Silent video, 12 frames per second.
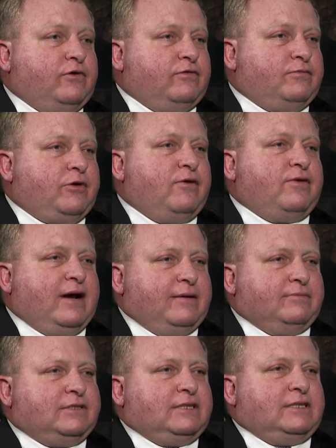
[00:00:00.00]
of
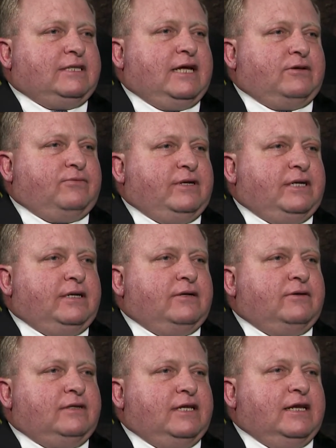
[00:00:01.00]
programs that
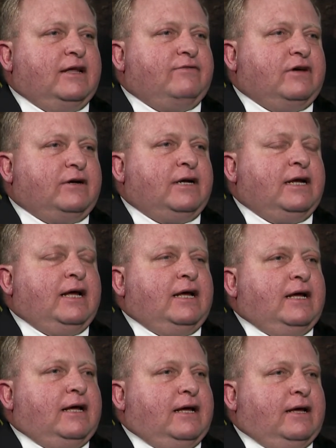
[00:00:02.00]
we deliver
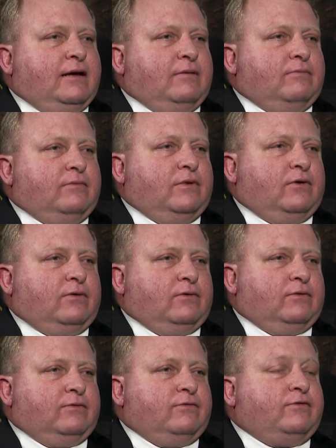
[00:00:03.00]

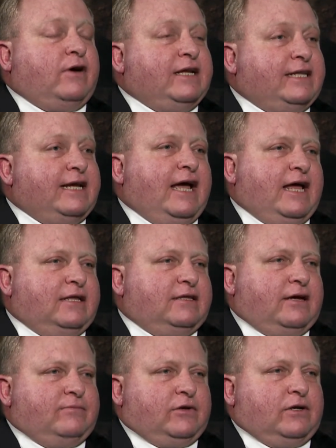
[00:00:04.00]
on fighting
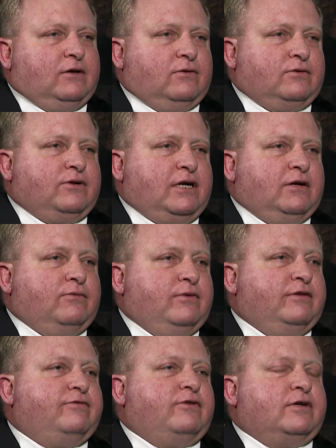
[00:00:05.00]
anti-money laundering.
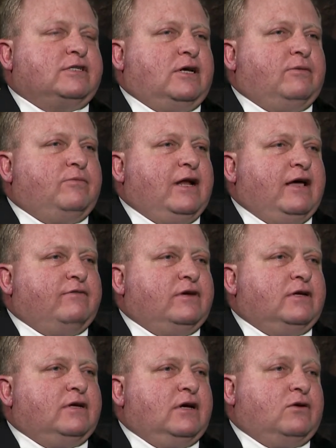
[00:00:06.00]
We, for example, have
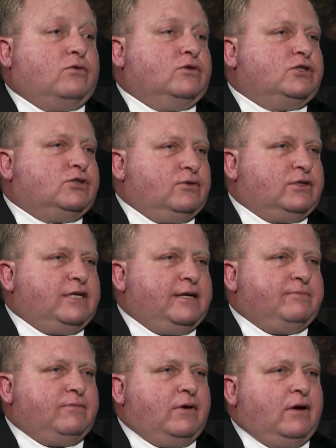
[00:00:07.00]
a
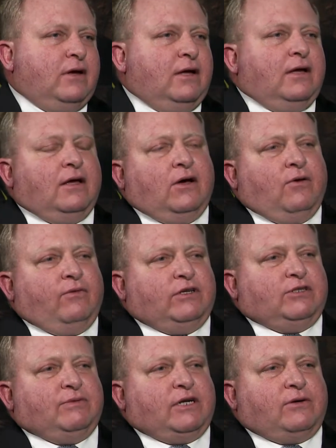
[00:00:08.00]
consortium,
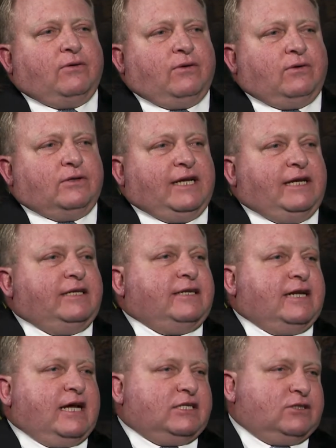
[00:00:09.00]
which we call the
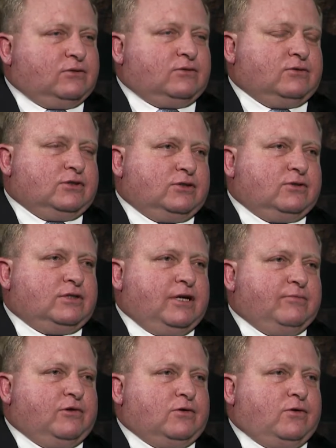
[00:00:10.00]
International
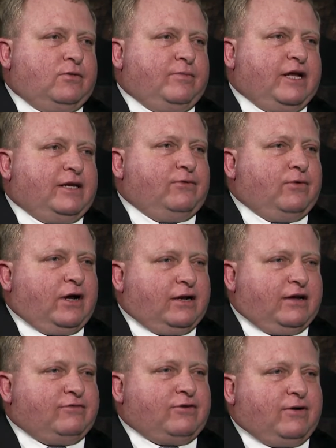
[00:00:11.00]
Consortium on Combating
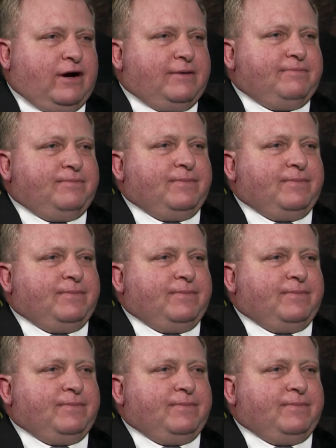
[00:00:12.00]
Wildlife Crime.